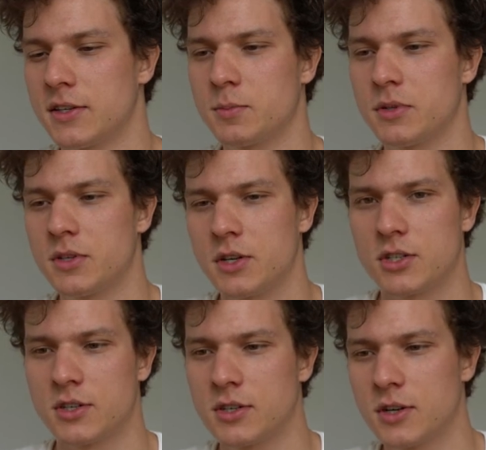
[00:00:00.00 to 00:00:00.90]

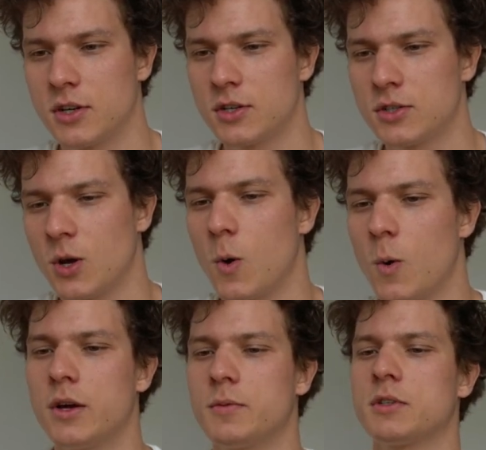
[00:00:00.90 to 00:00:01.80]
position. So
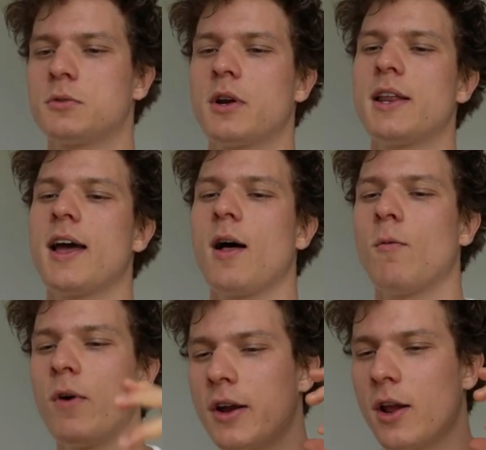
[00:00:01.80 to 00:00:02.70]
it was really a
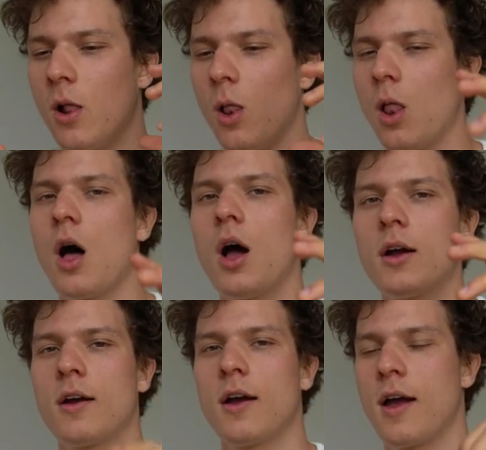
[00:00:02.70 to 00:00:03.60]
very
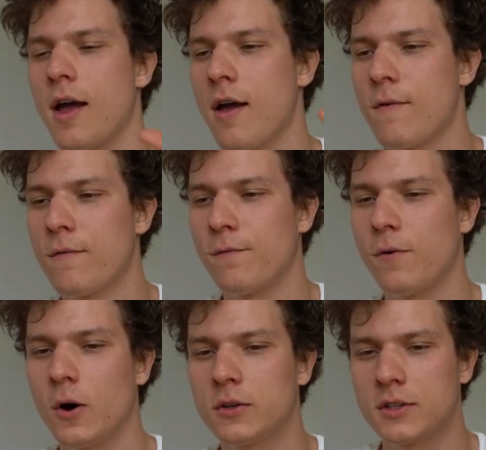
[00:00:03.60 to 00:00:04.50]
long
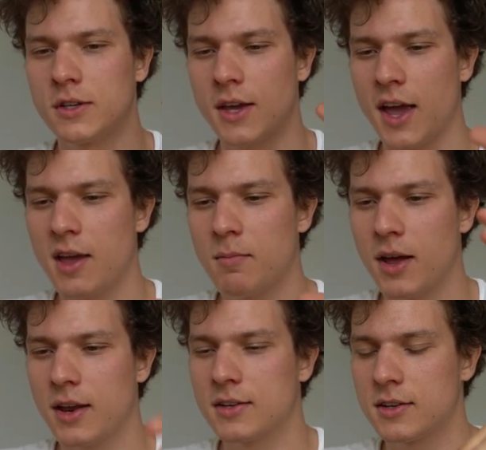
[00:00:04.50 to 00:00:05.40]
fought game,
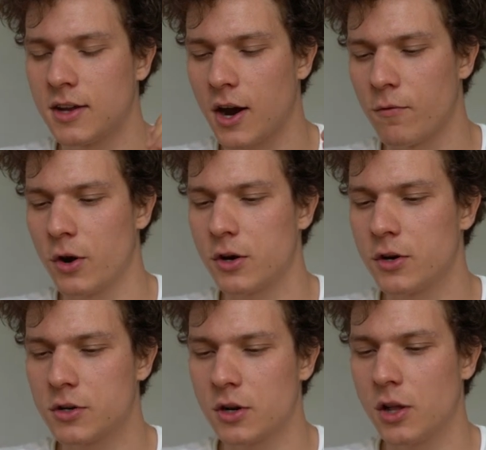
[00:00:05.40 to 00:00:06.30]
and there were
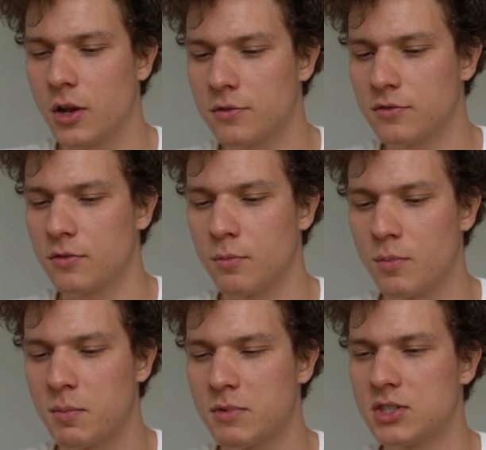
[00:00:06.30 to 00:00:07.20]
not a lot of
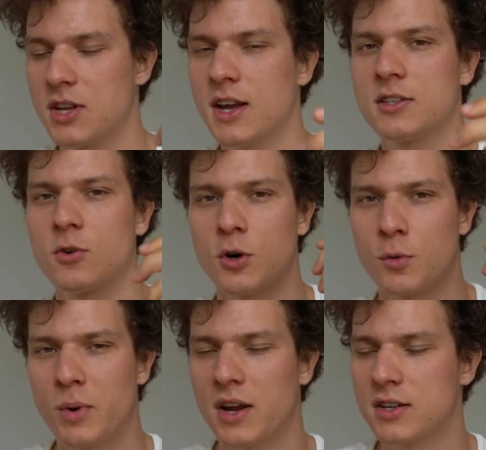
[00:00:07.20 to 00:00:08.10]
big mistakes or
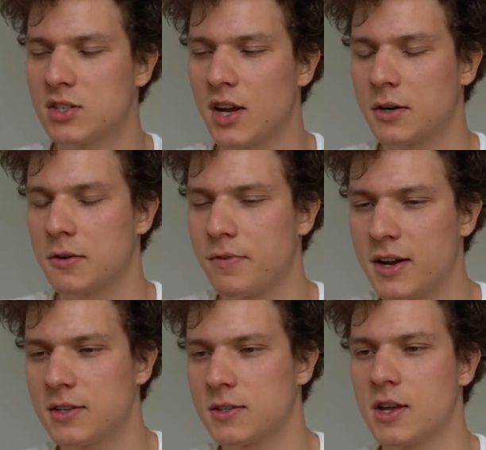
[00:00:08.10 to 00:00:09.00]
big
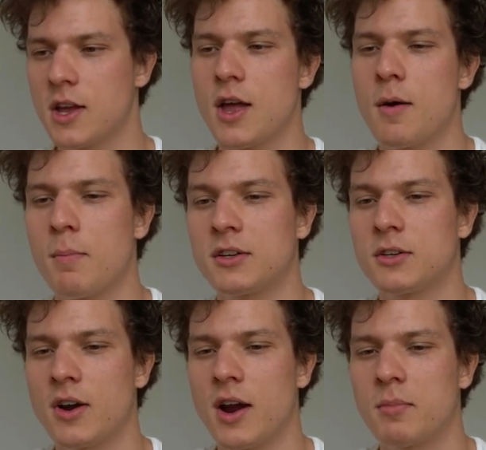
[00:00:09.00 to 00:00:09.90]
sacrifices, but
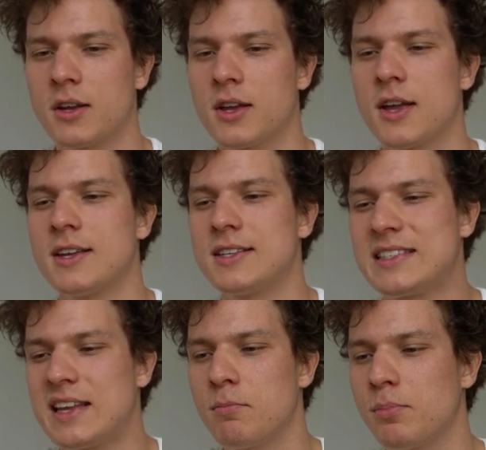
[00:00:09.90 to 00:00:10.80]
Kramnik
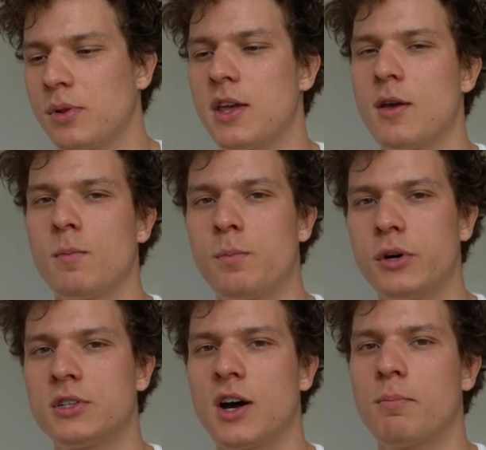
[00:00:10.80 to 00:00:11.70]
simply
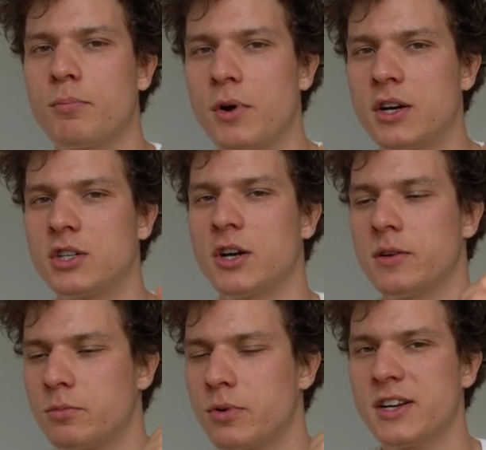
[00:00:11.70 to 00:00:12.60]
put up pressure
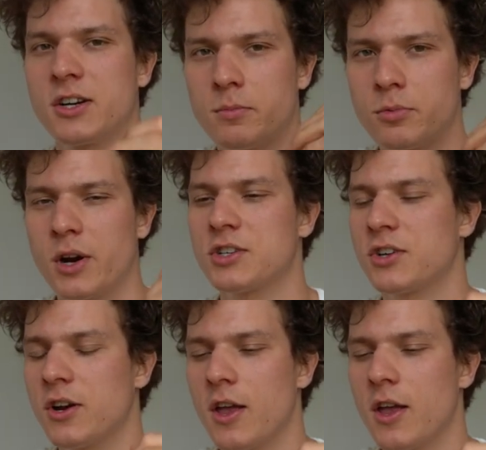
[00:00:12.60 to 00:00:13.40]
and pressure and pressure,